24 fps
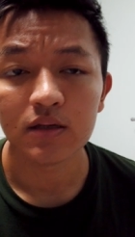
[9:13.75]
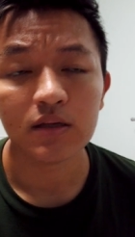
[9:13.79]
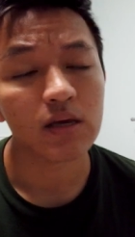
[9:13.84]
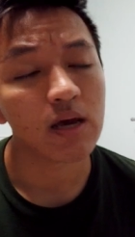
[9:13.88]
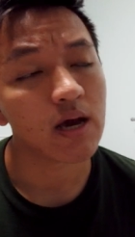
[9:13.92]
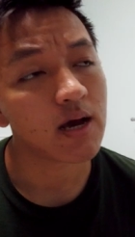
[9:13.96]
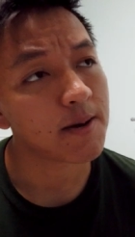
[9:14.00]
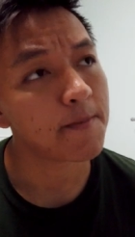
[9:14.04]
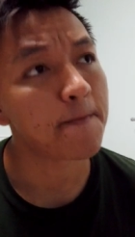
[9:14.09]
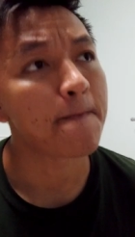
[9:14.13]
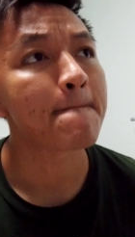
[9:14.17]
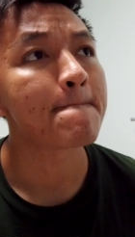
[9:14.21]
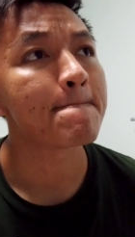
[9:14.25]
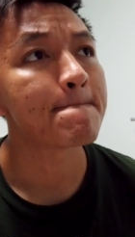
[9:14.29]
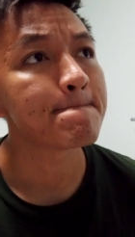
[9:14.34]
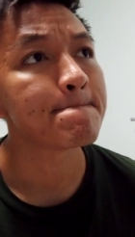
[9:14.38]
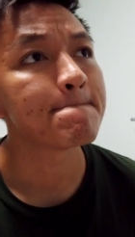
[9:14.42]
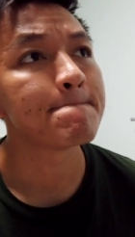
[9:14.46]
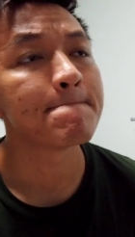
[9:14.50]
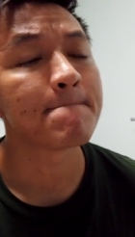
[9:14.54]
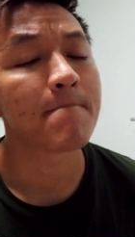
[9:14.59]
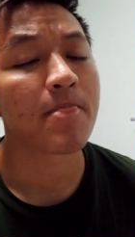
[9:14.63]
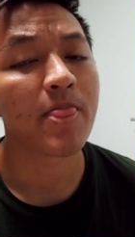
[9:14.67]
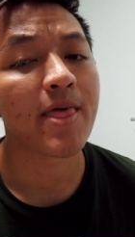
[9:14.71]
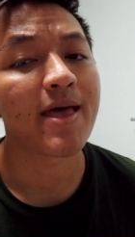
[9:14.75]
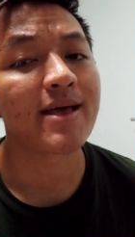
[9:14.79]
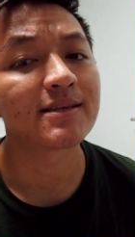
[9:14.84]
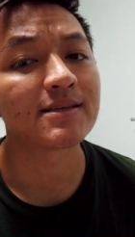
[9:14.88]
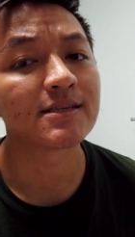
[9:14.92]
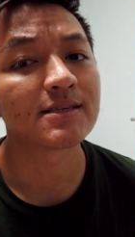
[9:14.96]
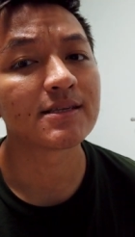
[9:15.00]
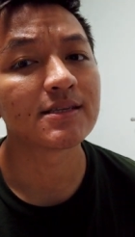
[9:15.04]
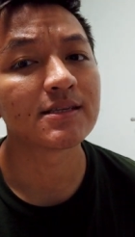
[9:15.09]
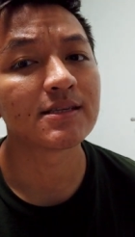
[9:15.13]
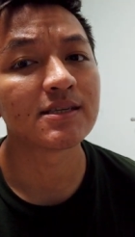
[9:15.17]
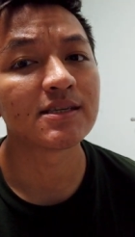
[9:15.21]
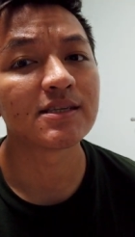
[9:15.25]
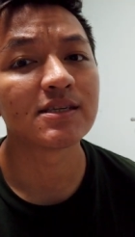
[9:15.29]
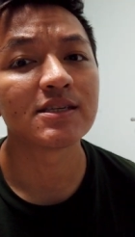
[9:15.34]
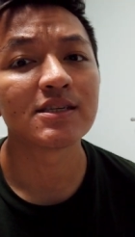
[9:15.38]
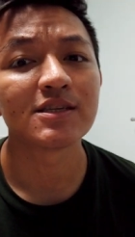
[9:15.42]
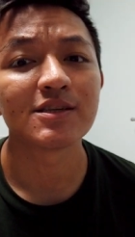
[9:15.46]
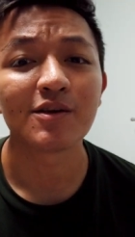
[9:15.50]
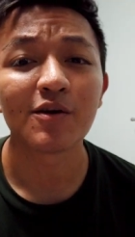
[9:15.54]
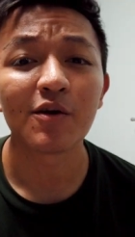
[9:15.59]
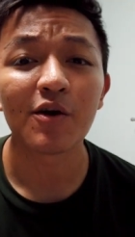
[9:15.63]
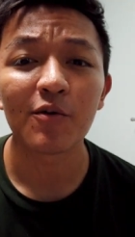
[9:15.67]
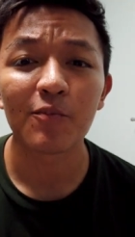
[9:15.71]
Yeah,
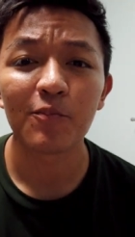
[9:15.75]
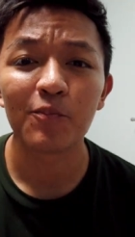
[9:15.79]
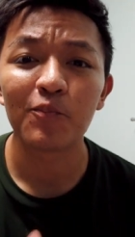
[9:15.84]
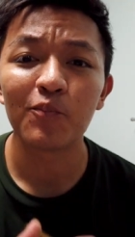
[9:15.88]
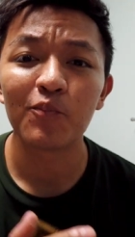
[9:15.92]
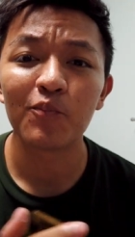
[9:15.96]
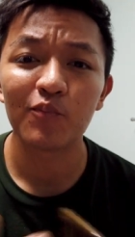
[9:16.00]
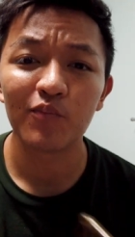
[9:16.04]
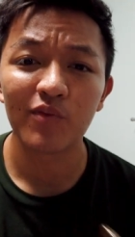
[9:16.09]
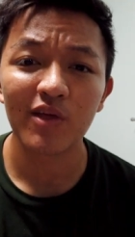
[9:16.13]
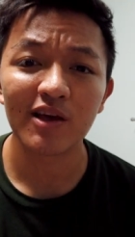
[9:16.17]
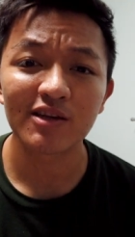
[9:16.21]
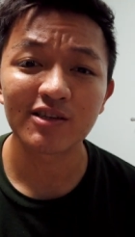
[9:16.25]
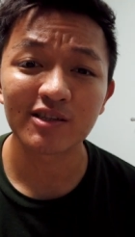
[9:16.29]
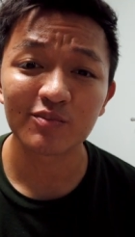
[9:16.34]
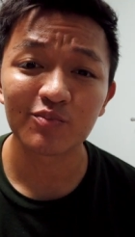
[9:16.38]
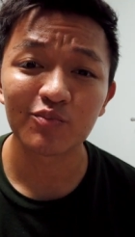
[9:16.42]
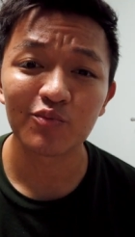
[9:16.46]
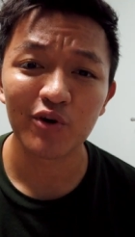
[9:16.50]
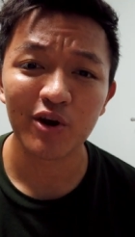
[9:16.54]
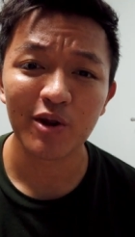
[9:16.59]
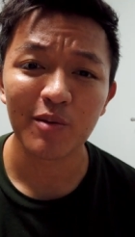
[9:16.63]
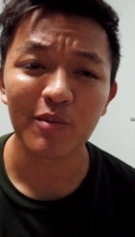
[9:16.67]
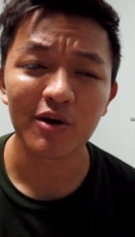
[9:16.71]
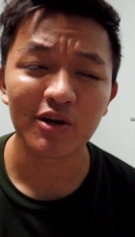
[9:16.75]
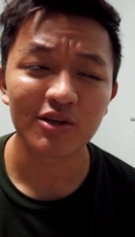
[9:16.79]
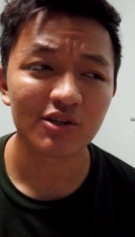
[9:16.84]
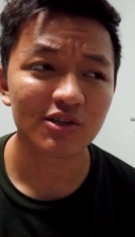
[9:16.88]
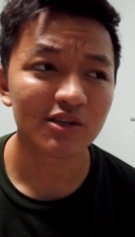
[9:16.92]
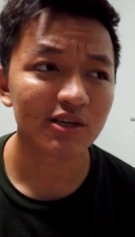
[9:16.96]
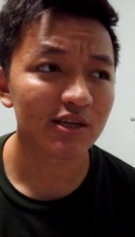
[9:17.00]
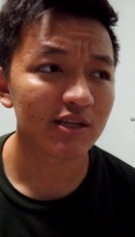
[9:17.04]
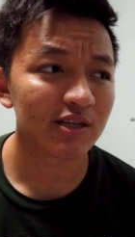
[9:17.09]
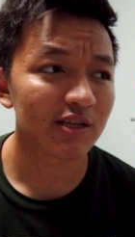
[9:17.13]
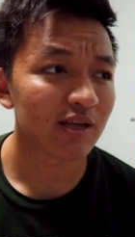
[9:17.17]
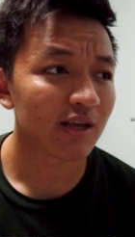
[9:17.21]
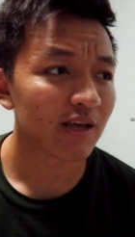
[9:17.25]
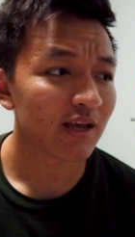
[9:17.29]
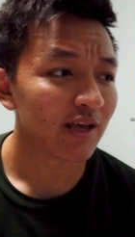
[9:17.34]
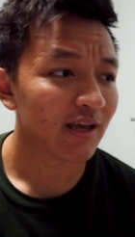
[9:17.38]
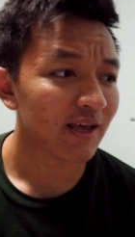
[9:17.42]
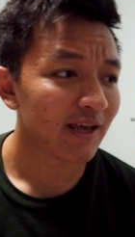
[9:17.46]
that's pretty much it.